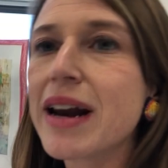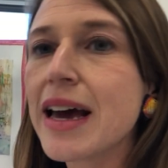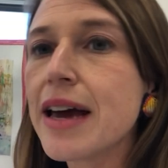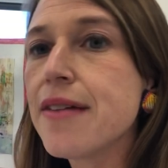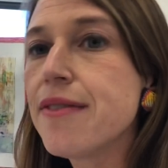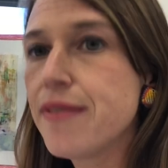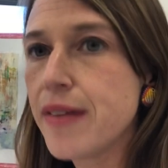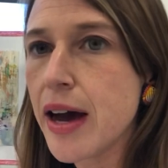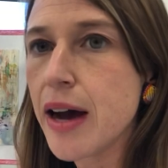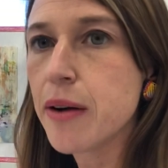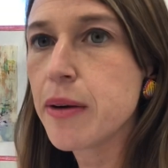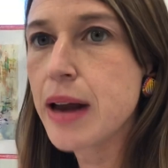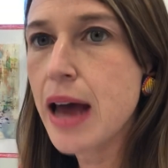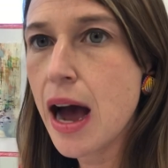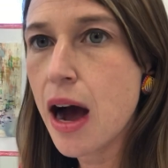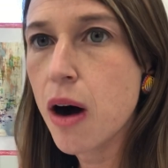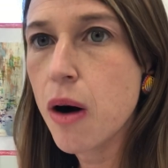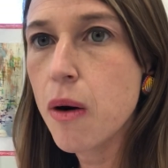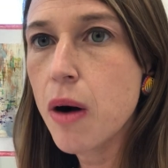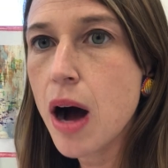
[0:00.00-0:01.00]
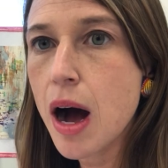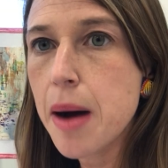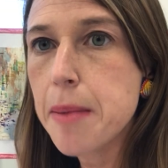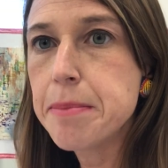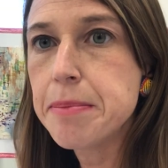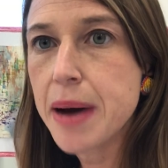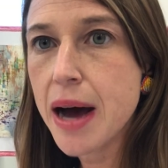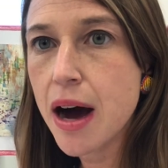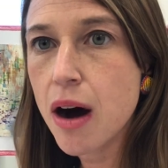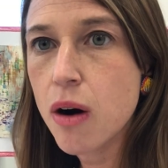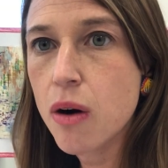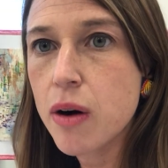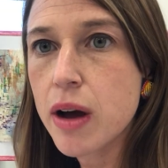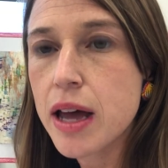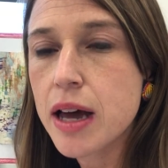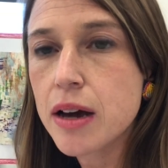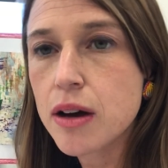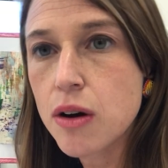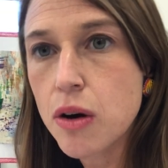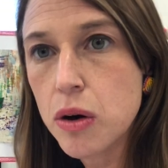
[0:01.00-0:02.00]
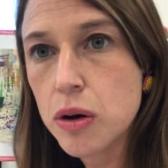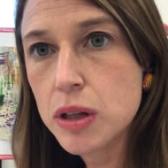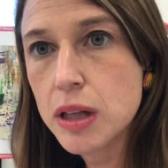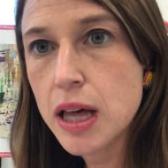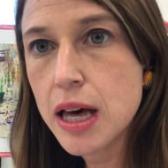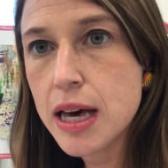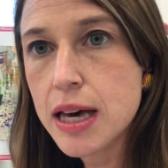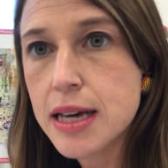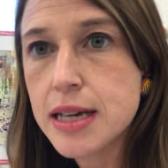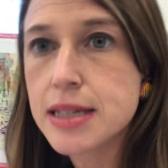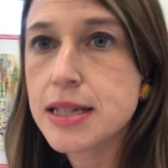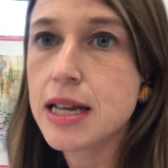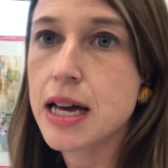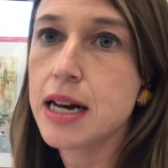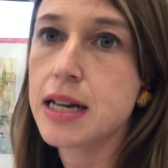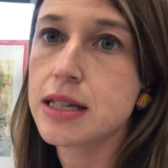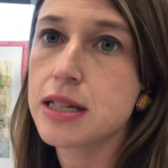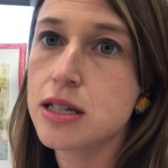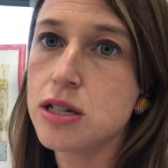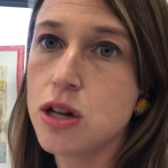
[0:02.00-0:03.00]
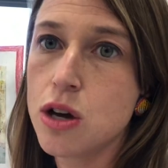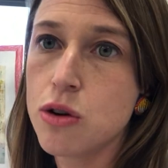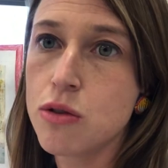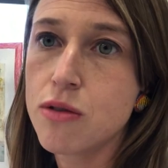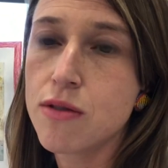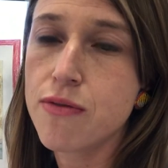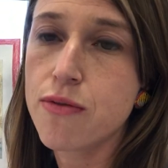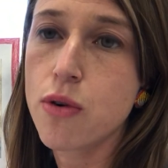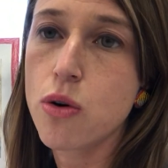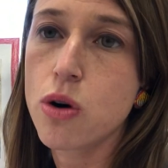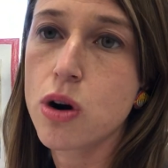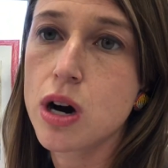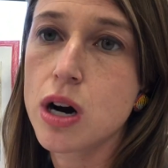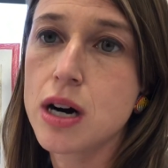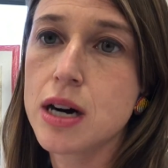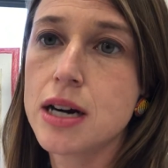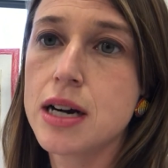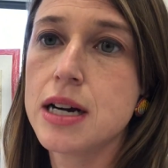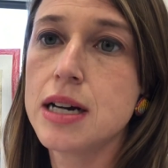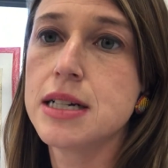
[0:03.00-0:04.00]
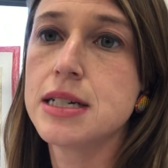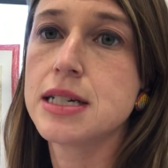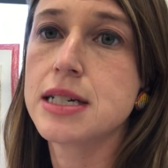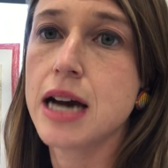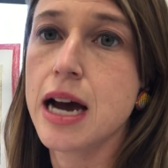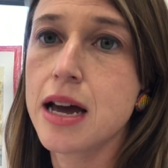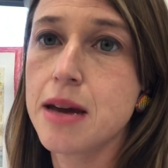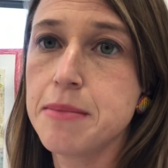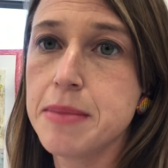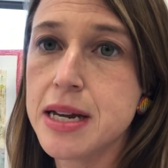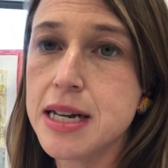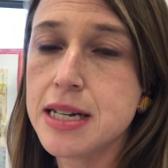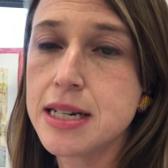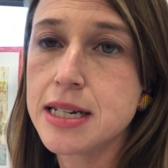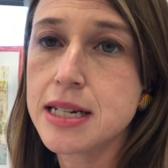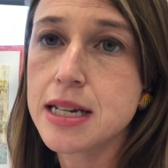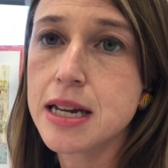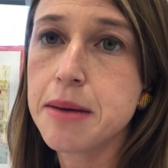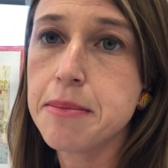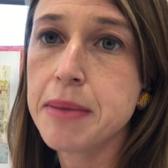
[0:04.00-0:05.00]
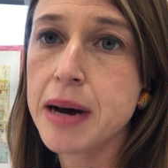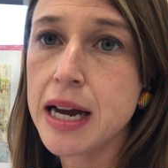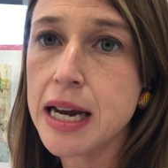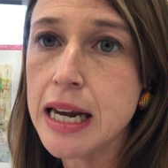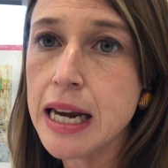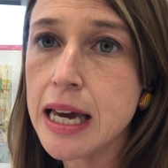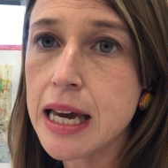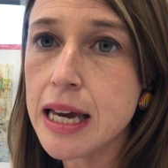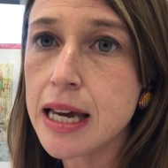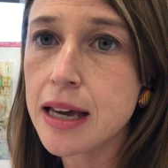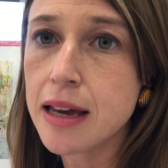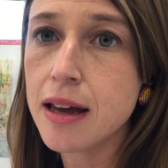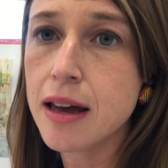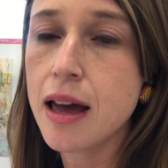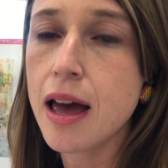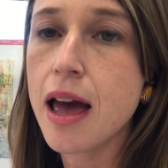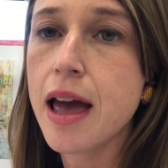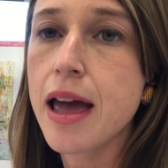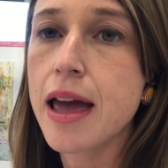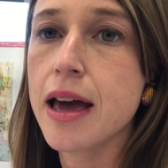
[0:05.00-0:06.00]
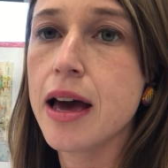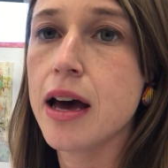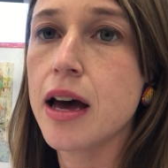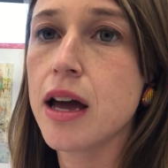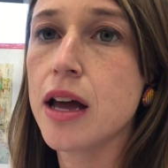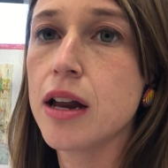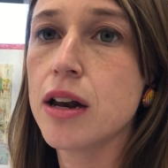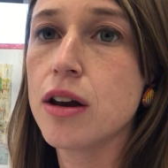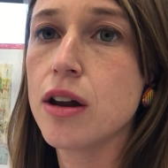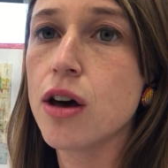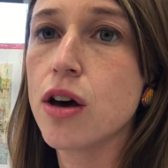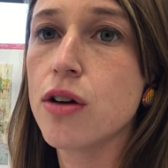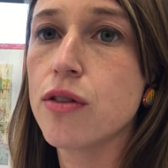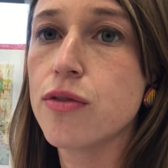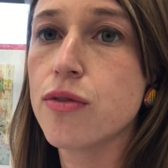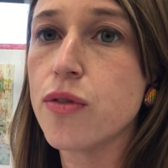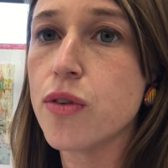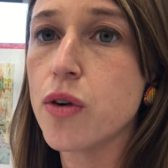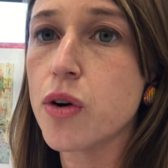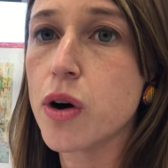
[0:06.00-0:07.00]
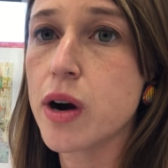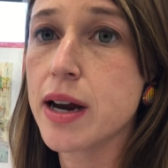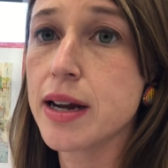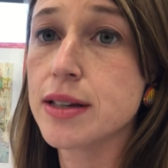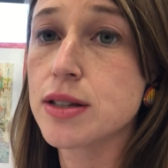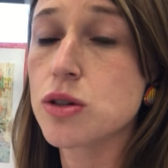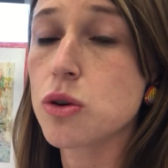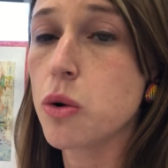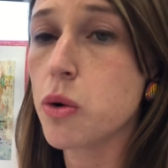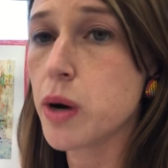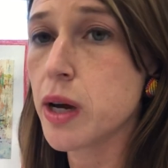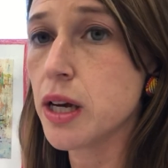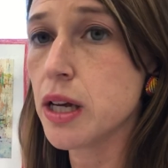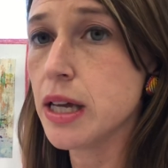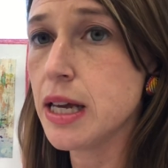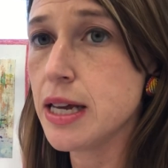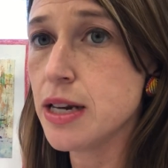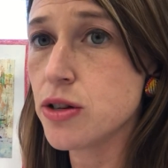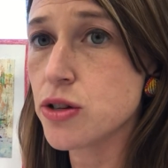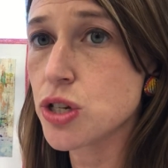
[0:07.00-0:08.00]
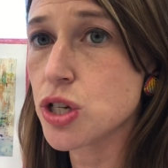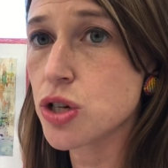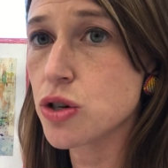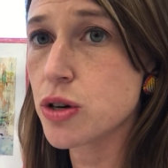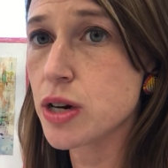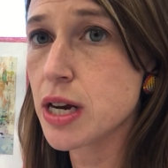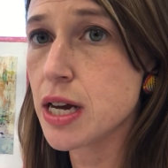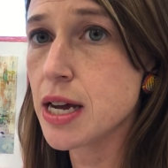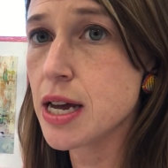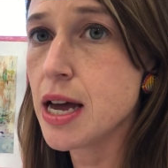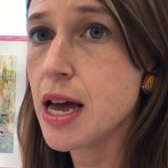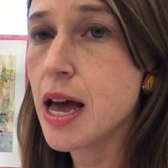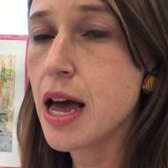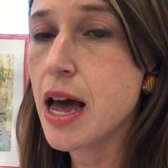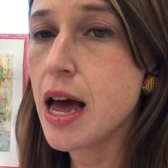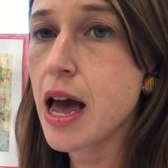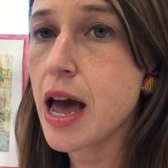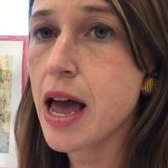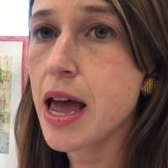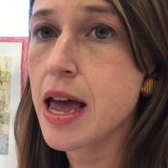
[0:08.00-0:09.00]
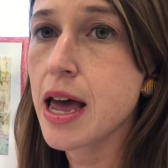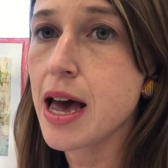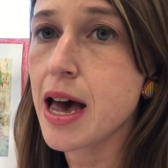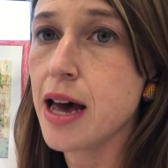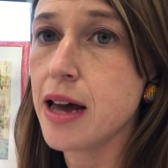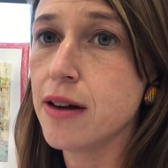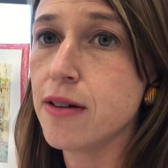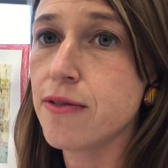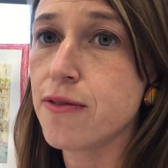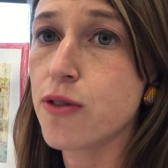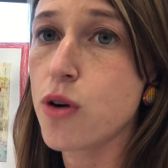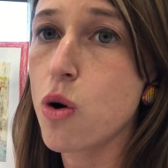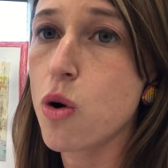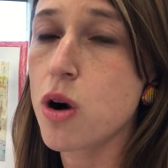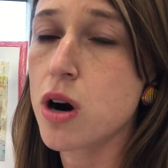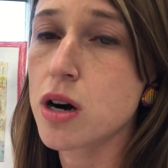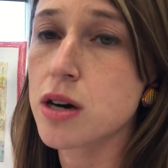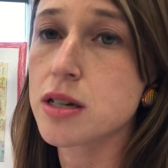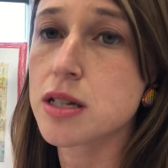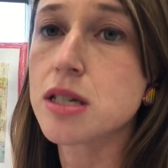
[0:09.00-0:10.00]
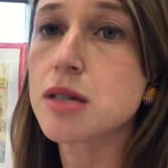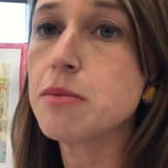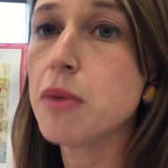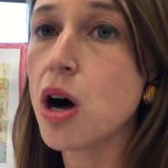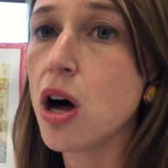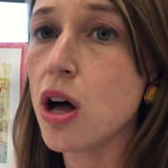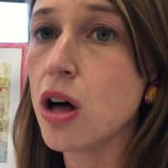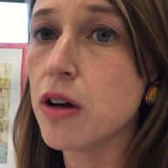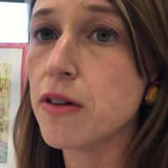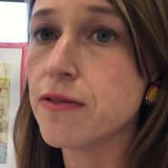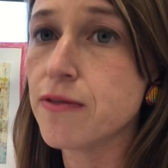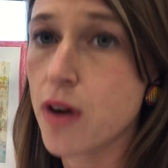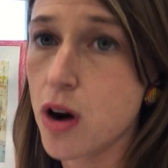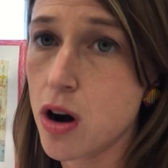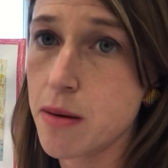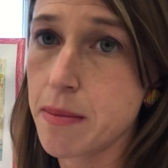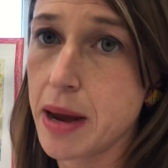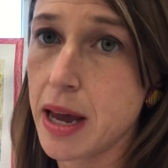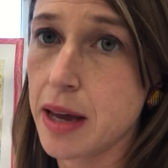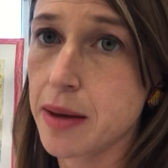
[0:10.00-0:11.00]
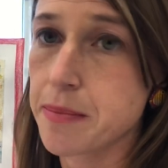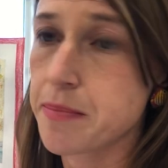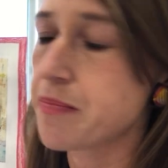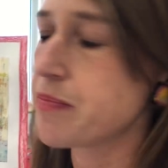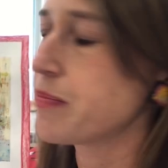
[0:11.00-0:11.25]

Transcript: I found out about Angola is that it's known for diamond mining and for its oil industry and for small farming.